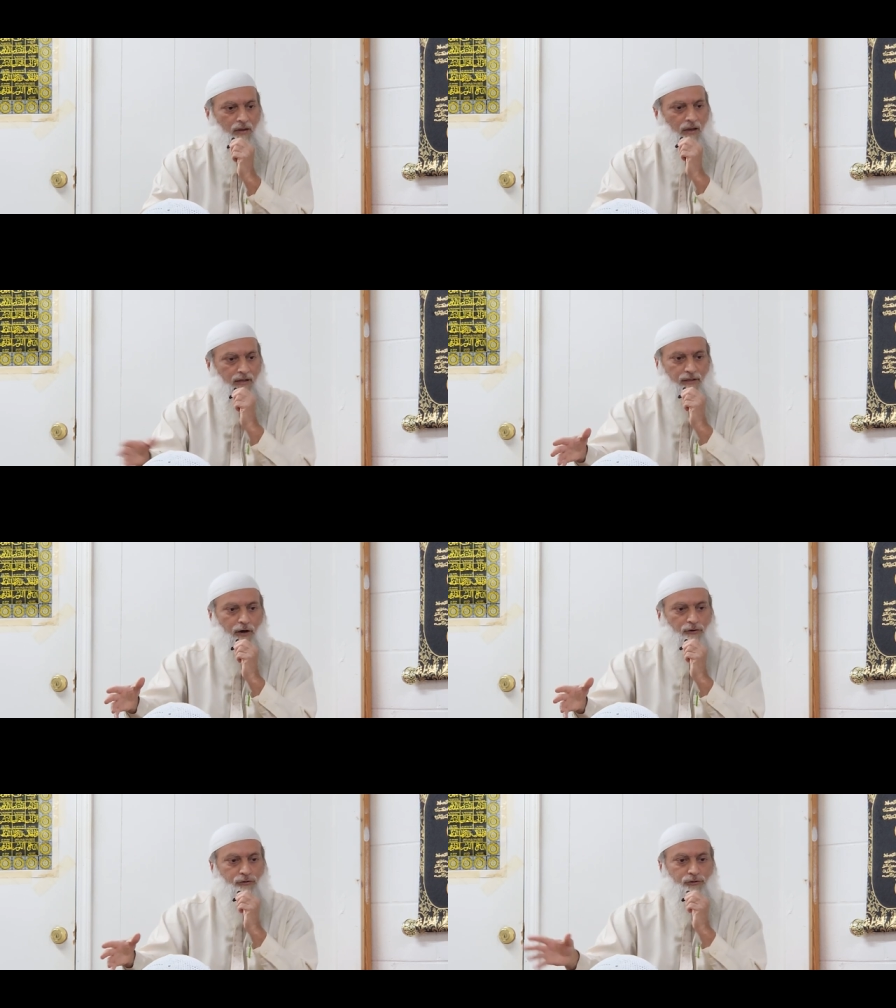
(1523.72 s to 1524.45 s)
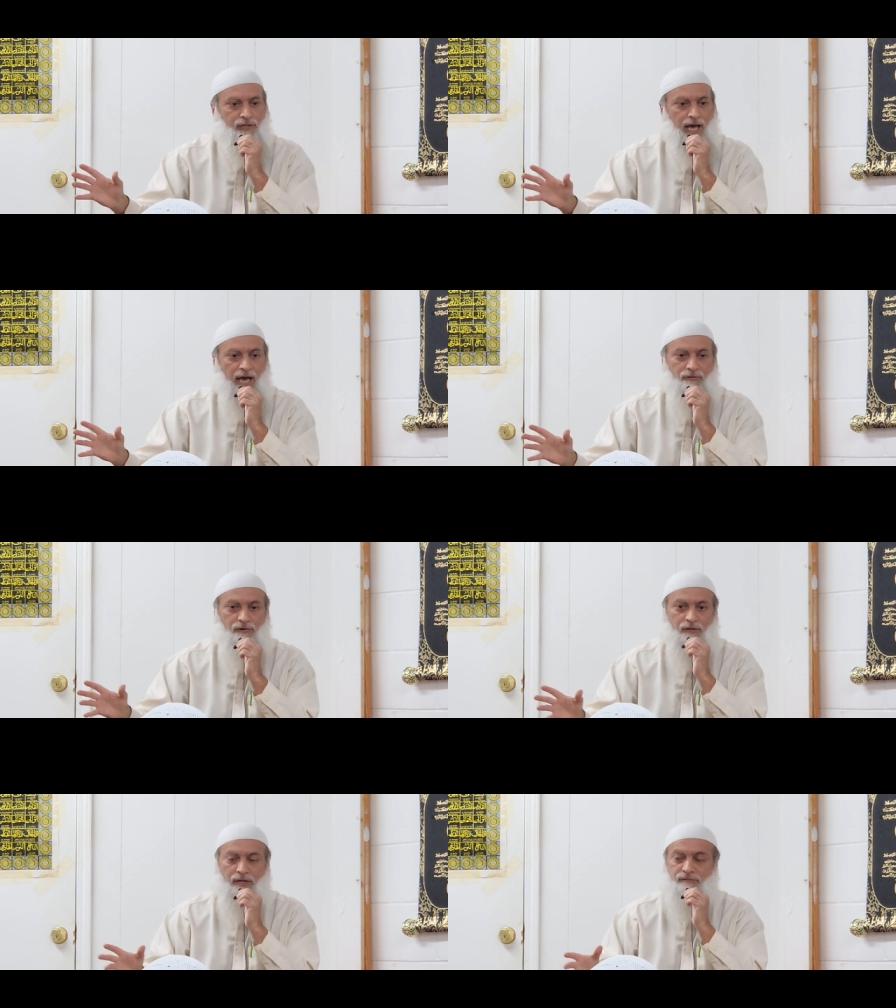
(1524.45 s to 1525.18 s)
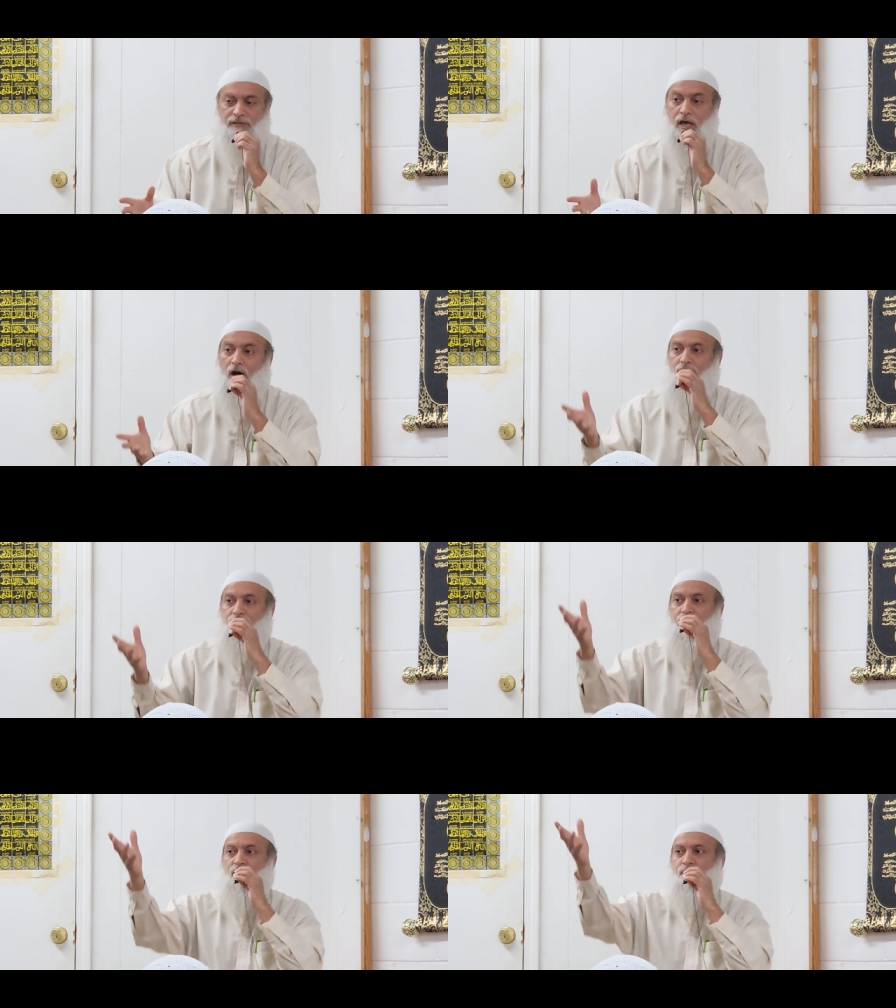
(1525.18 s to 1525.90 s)
And those who side with him say, oh,
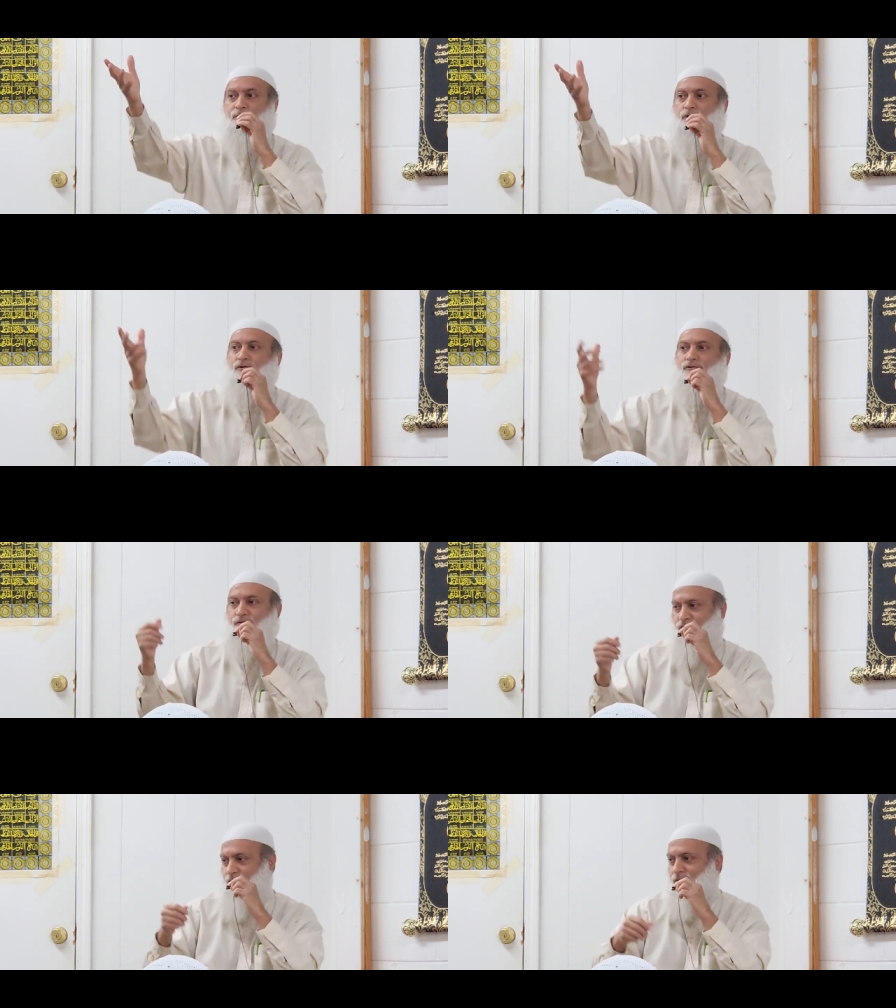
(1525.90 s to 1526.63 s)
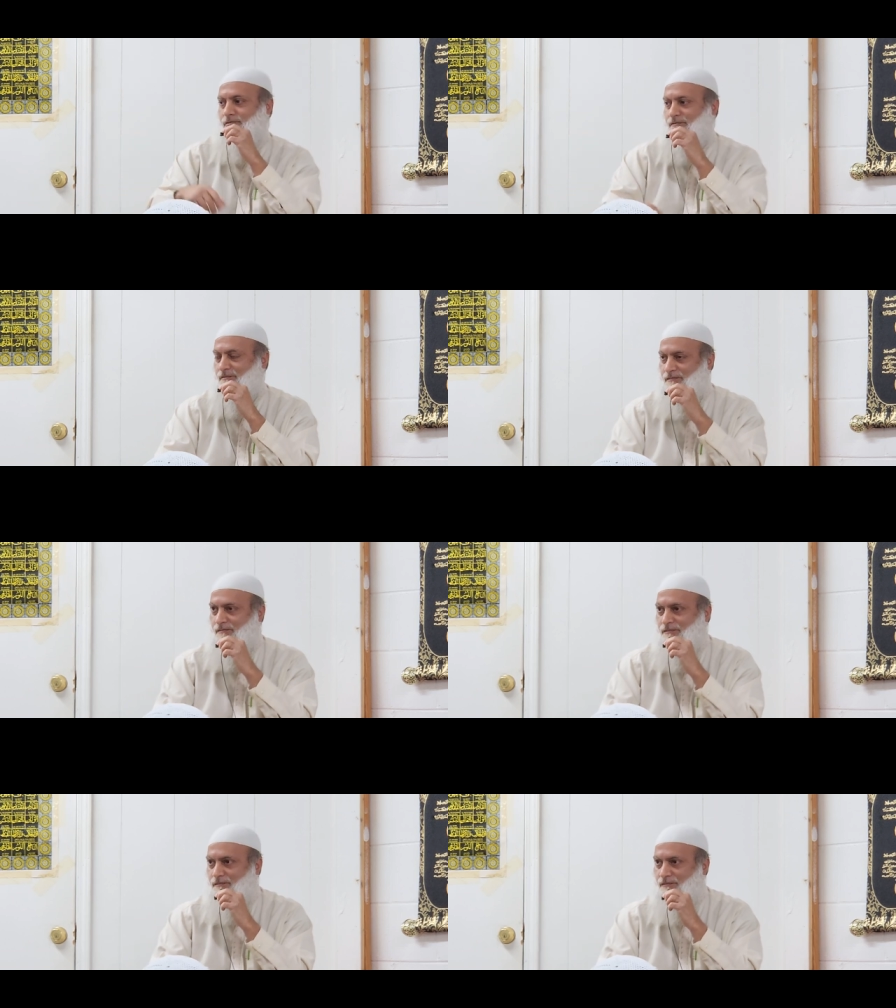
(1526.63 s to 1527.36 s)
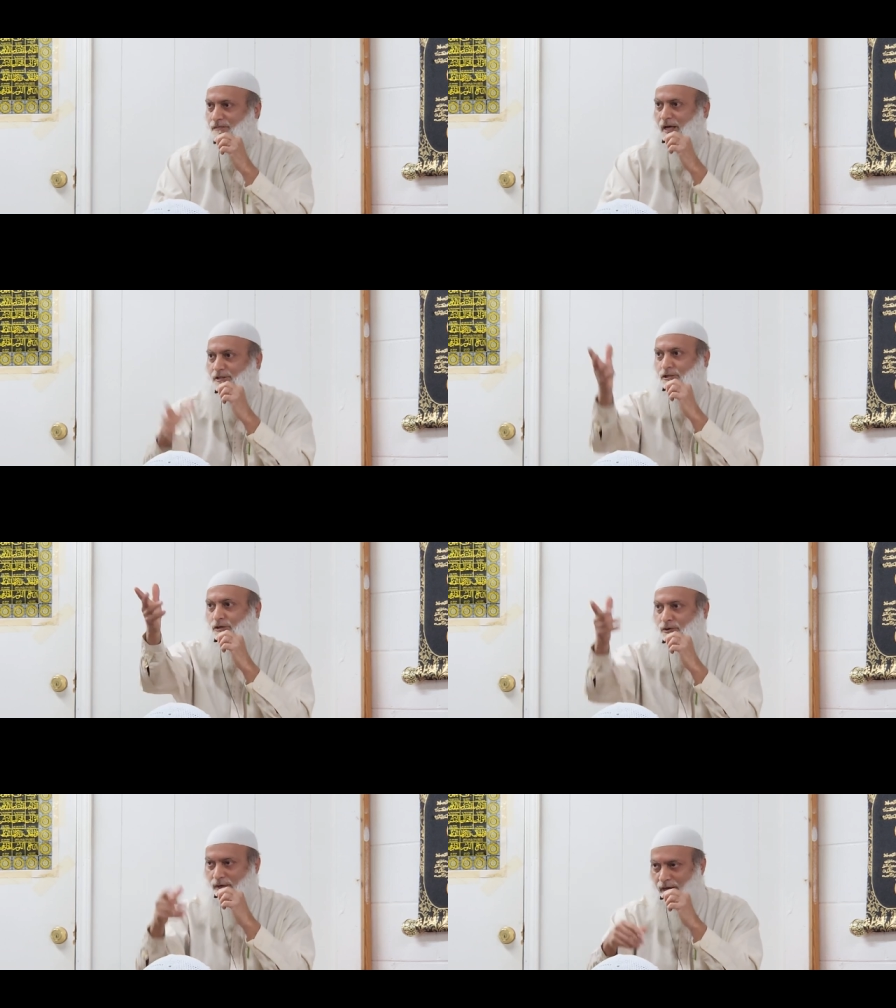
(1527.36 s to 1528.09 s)
this is proof as to
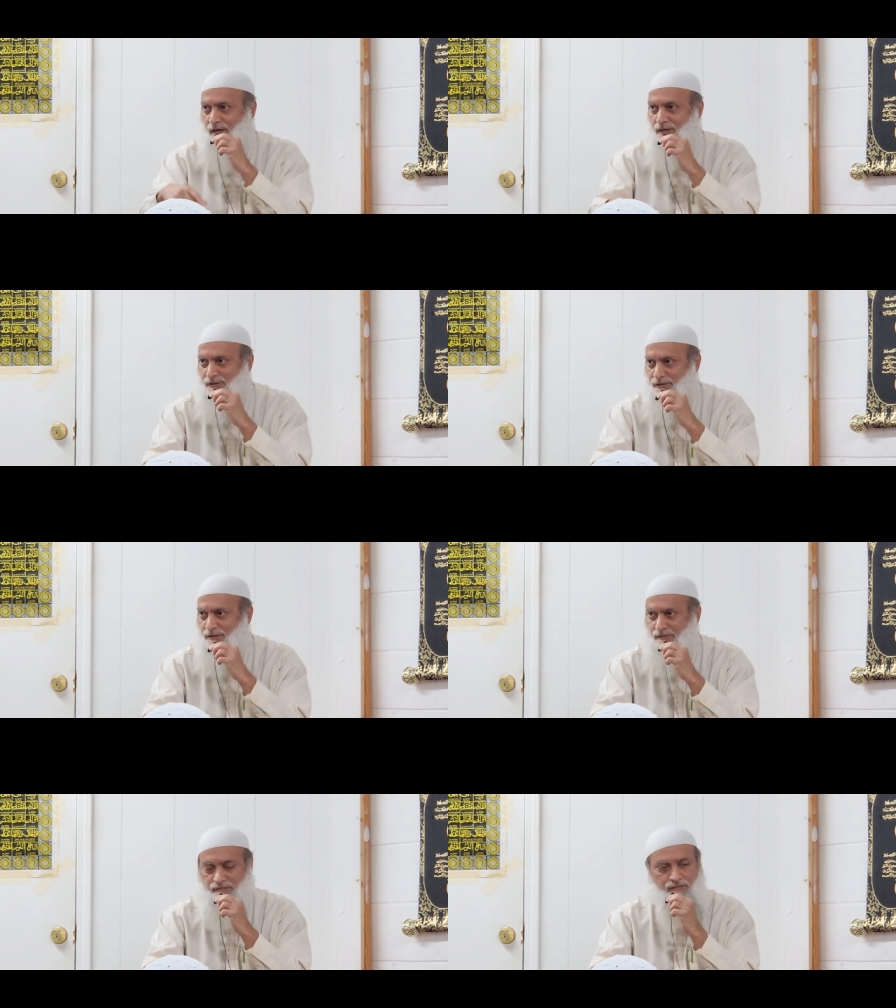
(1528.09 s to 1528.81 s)
who he is.